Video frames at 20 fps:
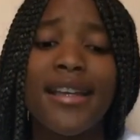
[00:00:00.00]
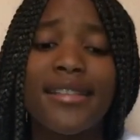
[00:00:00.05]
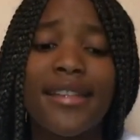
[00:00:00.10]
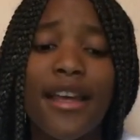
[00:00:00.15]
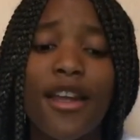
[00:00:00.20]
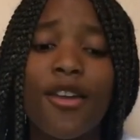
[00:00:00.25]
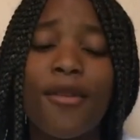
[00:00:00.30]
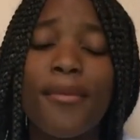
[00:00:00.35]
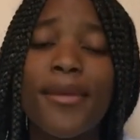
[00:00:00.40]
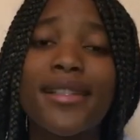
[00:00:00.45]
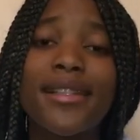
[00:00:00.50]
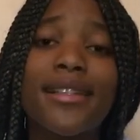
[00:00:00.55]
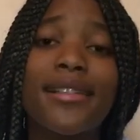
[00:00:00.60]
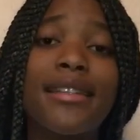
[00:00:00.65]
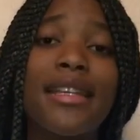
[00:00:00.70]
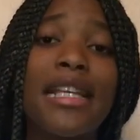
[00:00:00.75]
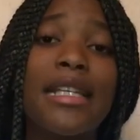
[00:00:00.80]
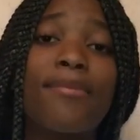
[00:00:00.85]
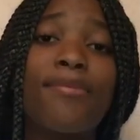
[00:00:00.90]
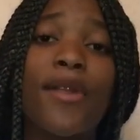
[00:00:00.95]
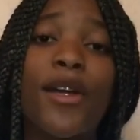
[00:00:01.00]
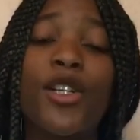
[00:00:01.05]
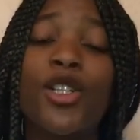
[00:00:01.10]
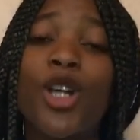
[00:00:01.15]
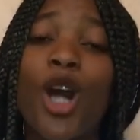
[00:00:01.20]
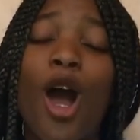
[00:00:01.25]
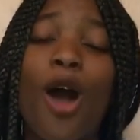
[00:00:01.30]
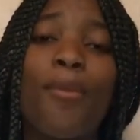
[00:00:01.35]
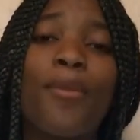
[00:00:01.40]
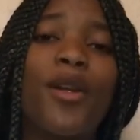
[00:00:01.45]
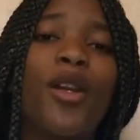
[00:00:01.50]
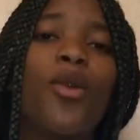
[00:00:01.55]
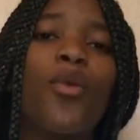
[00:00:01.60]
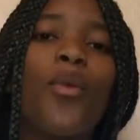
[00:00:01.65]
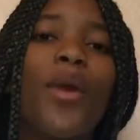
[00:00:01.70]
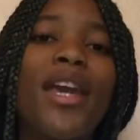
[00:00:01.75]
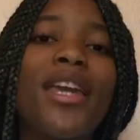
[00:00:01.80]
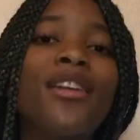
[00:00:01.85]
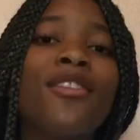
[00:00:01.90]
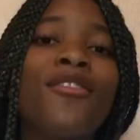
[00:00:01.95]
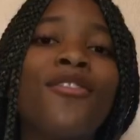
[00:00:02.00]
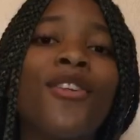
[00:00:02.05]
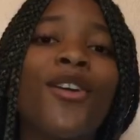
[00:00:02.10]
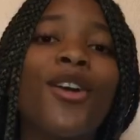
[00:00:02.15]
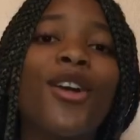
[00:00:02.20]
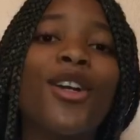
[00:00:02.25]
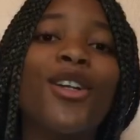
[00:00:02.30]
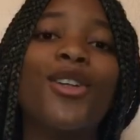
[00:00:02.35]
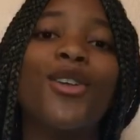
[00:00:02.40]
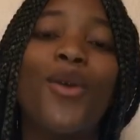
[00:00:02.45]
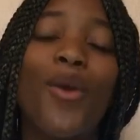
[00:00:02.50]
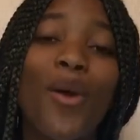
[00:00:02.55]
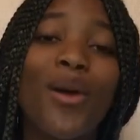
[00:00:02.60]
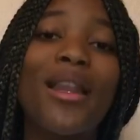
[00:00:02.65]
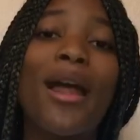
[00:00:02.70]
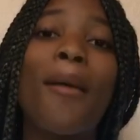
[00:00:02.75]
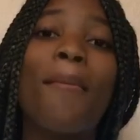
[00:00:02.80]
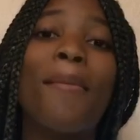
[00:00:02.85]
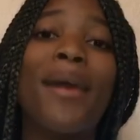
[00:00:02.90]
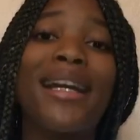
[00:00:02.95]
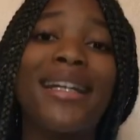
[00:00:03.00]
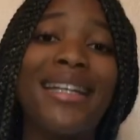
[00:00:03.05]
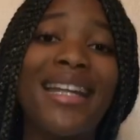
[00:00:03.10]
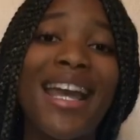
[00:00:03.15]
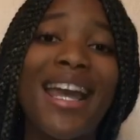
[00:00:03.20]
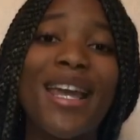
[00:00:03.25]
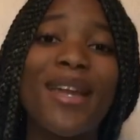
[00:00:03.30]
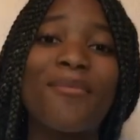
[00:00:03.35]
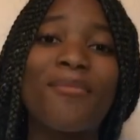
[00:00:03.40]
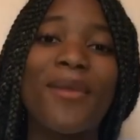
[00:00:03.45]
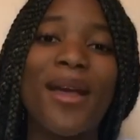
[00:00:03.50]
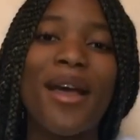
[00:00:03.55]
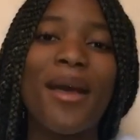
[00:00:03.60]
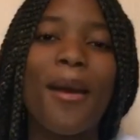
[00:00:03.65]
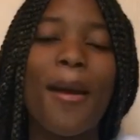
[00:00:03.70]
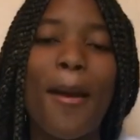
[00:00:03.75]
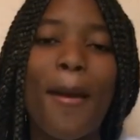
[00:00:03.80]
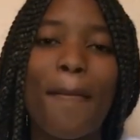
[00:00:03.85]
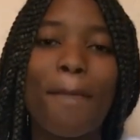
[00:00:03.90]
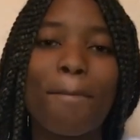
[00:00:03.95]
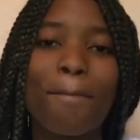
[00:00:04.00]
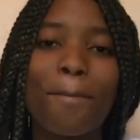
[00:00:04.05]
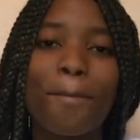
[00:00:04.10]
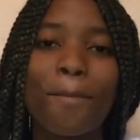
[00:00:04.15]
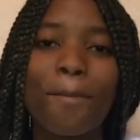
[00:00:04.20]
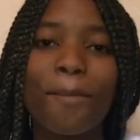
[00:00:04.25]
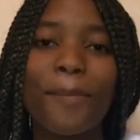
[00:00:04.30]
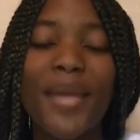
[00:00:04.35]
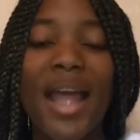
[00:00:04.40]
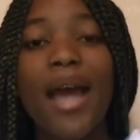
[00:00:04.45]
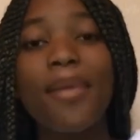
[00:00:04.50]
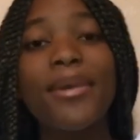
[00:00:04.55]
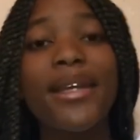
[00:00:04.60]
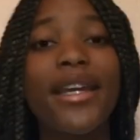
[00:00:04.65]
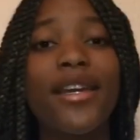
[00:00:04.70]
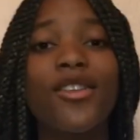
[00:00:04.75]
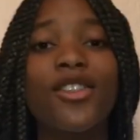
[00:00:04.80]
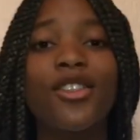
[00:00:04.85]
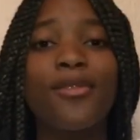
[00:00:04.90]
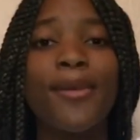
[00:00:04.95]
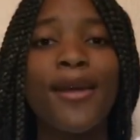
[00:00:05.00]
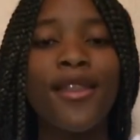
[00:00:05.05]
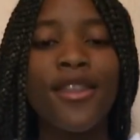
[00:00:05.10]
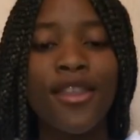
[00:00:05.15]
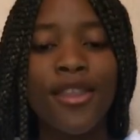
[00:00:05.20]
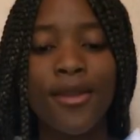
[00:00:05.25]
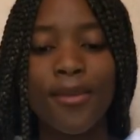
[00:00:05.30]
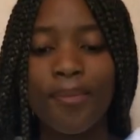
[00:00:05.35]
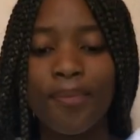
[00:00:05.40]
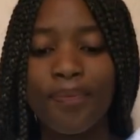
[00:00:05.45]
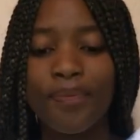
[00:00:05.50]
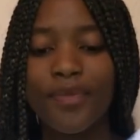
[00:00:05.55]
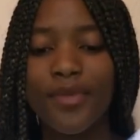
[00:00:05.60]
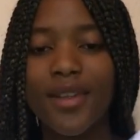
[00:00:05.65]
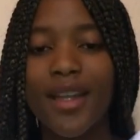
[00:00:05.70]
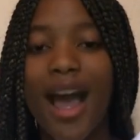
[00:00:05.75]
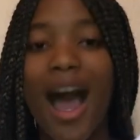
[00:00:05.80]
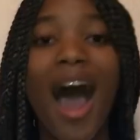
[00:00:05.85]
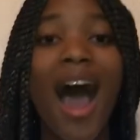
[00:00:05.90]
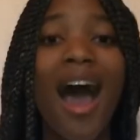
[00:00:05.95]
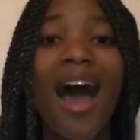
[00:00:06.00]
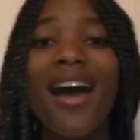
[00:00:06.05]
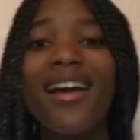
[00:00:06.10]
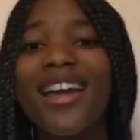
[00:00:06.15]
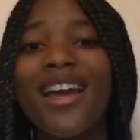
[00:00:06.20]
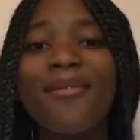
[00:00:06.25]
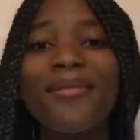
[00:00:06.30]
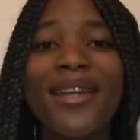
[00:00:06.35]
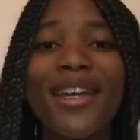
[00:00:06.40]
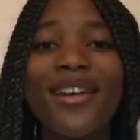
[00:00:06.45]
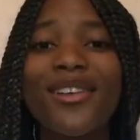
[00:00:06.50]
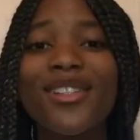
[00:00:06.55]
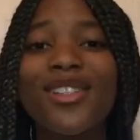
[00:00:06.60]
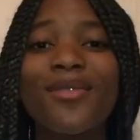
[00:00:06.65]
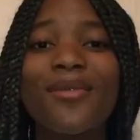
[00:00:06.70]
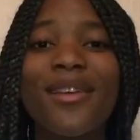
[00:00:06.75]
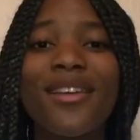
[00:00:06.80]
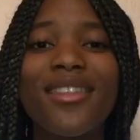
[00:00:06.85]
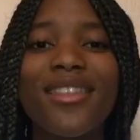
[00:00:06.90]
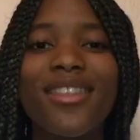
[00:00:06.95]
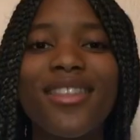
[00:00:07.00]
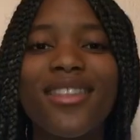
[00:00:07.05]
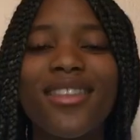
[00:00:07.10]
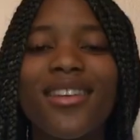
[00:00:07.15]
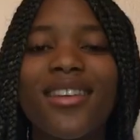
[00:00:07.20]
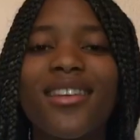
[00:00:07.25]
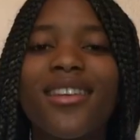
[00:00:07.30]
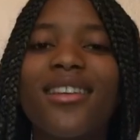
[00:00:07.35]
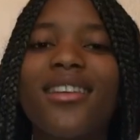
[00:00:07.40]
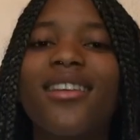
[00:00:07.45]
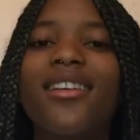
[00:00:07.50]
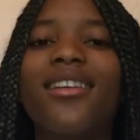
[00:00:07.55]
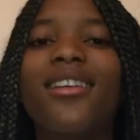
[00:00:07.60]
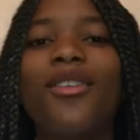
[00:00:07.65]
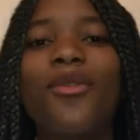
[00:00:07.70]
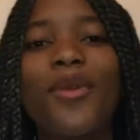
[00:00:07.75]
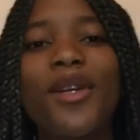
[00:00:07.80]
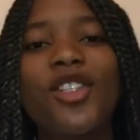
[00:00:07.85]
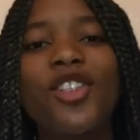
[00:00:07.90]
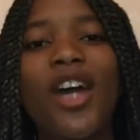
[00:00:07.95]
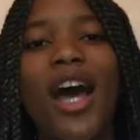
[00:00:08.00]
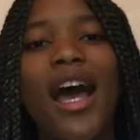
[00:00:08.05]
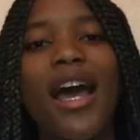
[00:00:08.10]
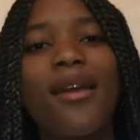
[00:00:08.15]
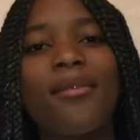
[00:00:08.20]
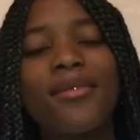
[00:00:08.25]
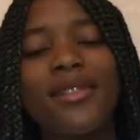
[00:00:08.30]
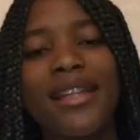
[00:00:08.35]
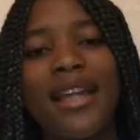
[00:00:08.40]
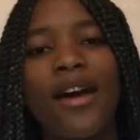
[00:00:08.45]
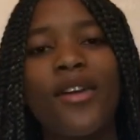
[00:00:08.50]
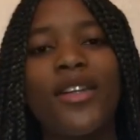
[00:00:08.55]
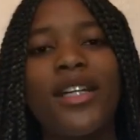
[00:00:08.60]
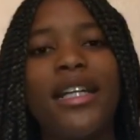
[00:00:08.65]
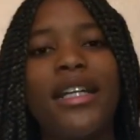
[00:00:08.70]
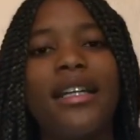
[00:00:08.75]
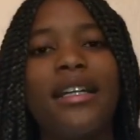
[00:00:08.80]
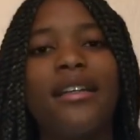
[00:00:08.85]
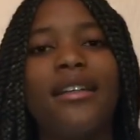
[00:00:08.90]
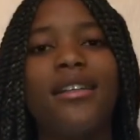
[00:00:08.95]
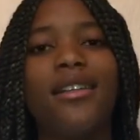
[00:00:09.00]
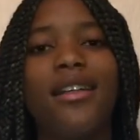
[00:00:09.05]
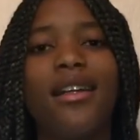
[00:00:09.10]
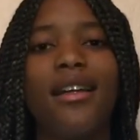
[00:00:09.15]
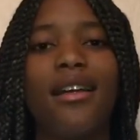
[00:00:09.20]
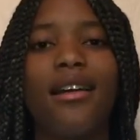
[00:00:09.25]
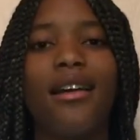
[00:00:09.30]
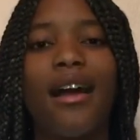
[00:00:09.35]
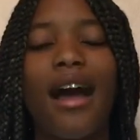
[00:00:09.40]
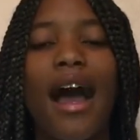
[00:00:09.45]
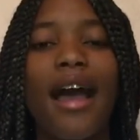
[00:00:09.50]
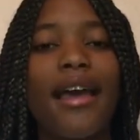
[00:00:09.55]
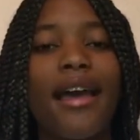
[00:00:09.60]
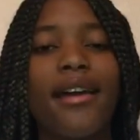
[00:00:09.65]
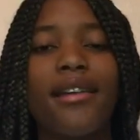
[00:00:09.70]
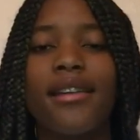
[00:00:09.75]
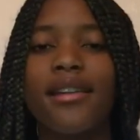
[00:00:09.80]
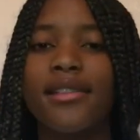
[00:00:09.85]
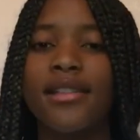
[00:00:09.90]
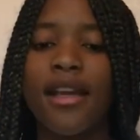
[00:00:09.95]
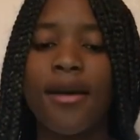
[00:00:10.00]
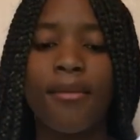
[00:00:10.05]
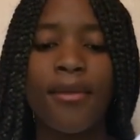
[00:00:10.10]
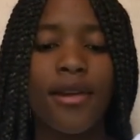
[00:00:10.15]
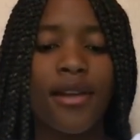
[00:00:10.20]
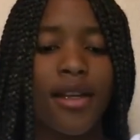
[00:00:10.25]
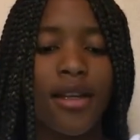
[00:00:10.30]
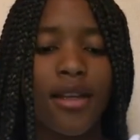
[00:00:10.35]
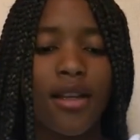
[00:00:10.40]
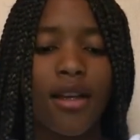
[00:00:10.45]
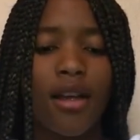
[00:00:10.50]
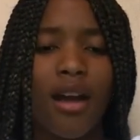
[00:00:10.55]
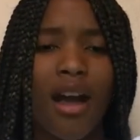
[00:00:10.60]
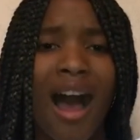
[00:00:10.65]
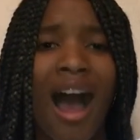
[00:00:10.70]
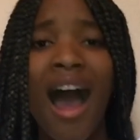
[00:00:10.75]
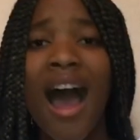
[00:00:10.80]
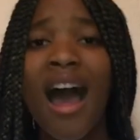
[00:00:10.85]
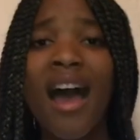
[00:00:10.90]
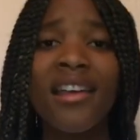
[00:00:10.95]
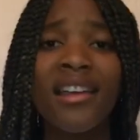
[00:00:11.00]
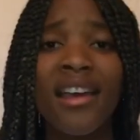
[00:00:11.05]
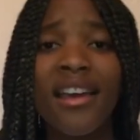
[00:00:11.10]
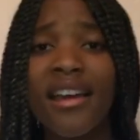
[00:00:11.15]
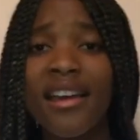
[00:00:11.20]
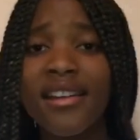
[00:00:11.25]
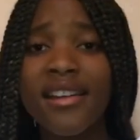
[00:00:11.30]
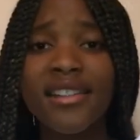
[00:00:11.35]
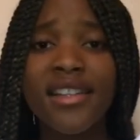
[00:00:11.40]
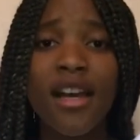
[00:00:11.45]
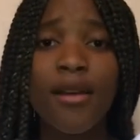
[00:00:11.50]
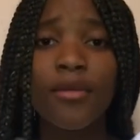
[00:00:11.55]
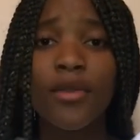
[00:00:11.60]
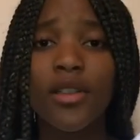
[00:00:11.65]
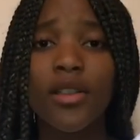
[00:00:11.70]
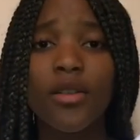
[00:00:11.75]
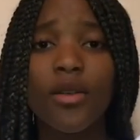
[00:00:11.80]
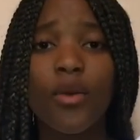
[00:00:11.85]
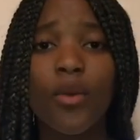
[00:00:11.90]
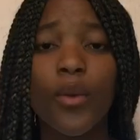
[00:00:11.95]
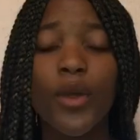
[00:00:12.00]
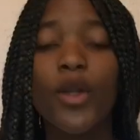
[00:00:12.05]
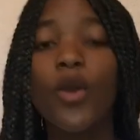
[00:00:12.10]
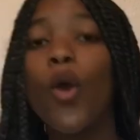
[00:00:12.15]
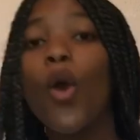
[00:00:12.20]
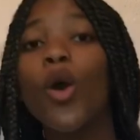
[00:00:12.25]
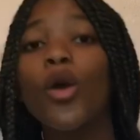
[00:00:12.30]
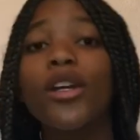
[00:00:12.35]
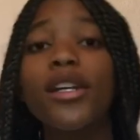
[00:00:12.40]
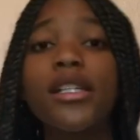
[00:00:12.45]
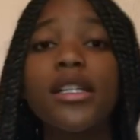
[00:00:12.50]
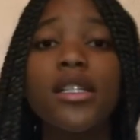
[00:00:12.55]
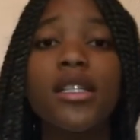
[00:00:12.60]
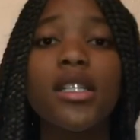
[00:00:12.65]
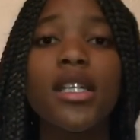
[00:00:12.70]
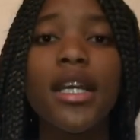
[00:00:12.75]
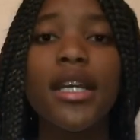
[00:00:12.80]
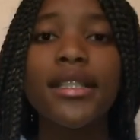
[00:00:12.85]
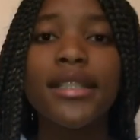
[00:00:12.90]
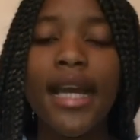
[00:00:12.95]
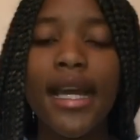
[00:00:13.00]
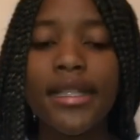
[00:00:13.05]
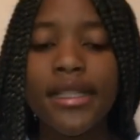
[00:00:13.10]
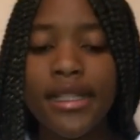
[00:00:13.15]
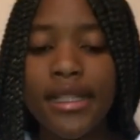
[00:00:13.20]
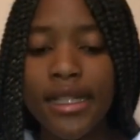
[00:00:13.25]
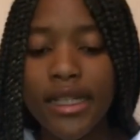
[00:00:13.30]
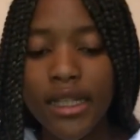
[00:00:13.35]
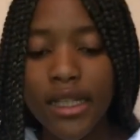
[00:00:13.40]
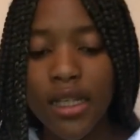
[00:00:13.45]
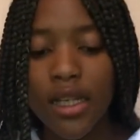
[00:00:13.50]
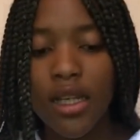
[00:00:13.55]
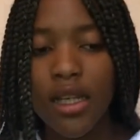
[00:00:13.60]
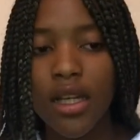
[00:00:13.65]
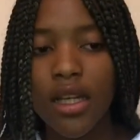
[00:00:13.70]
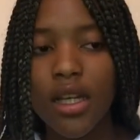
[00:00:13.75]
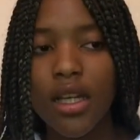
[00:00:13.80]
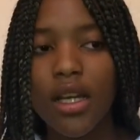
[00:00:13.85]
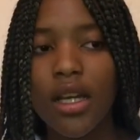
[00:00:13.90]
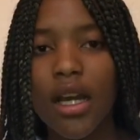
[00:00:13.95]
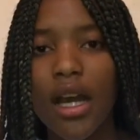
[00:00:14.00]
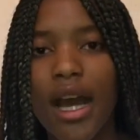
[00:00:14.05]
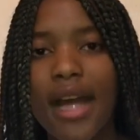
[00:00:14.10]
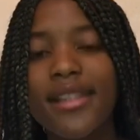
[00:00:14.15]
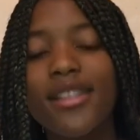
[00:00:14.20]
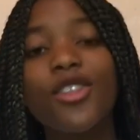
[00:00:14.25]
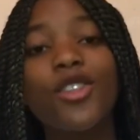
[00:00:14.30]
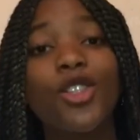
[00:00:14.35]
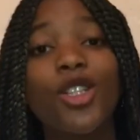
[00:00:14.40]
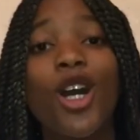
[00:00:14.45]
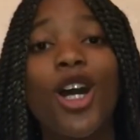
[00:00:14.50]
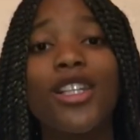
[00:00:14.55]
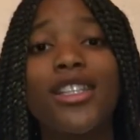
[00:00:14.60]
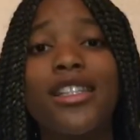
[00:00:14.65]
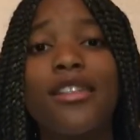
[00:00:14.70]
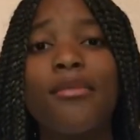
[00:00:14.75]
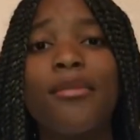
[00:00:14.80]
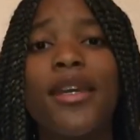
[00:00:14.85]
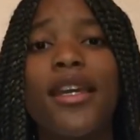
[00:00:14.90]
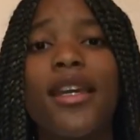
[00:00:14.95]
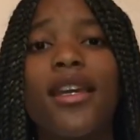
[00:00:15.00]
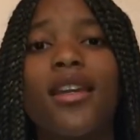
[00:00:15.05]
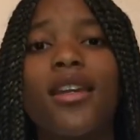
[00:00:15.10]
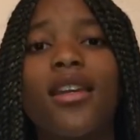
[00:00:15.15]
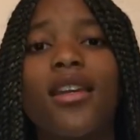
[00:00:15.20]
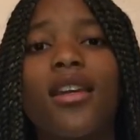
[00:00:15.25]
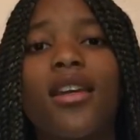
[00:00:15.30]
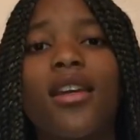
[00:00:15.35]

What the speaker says: sat on Mrs. C's plush carpet and waited for her to call out my name. "Abigail Smith." "Hi, Abigail Smith," we chimed loudly. "Ayanda Zama." "Hi, Ayanda Zama," we chorused excitedly, until she got to me.